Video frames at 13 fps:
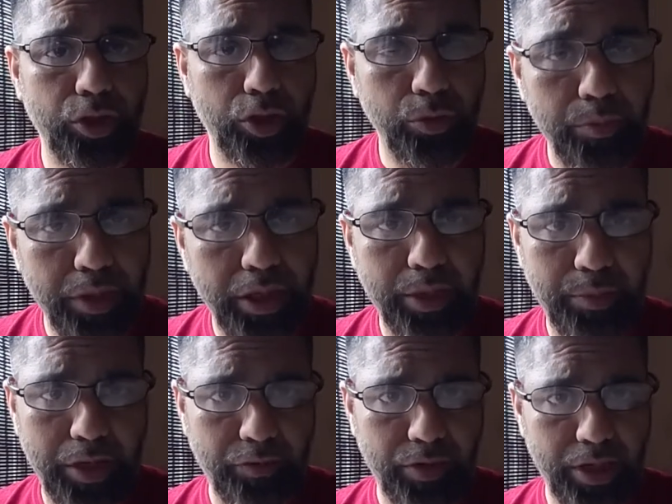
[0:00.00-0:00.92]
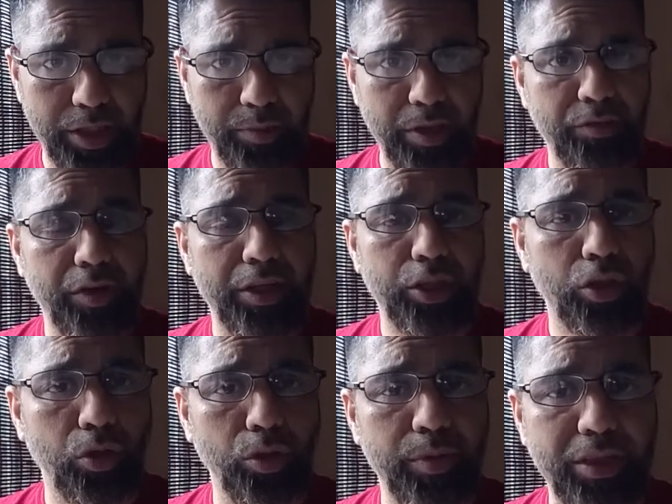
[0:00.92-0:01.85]
to me and my father. My father
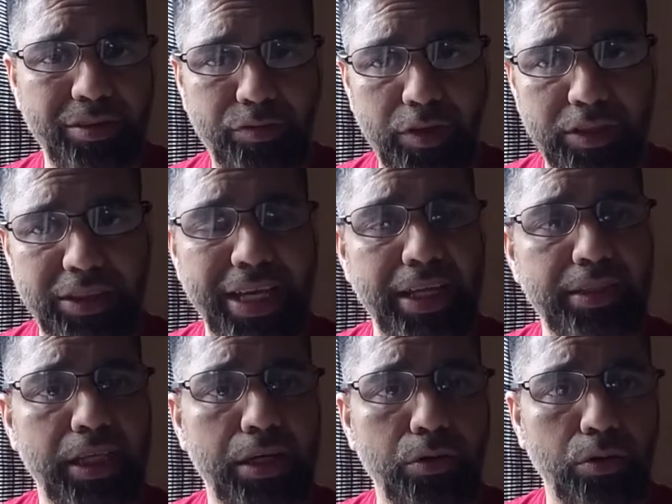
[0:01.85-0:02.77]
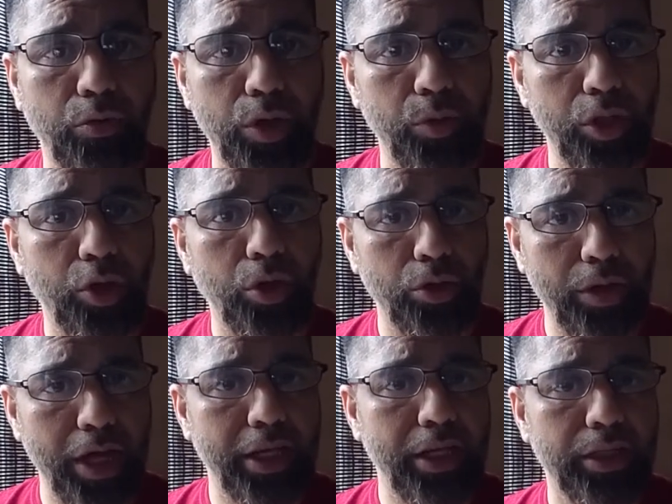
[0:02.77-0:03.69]
told me the first day, he said, we will go
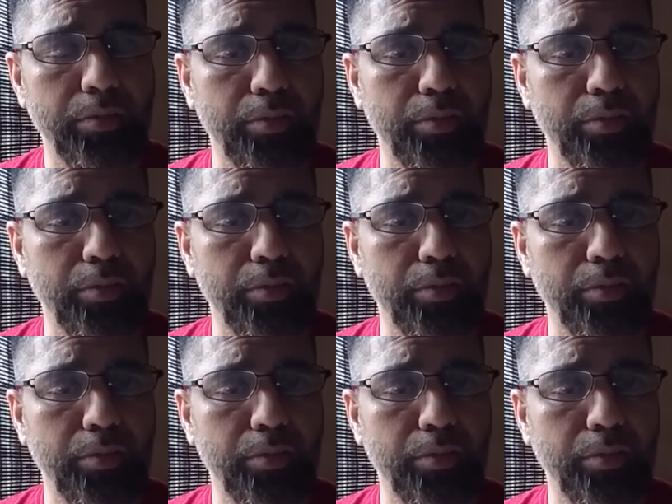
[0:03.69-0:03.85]
to any other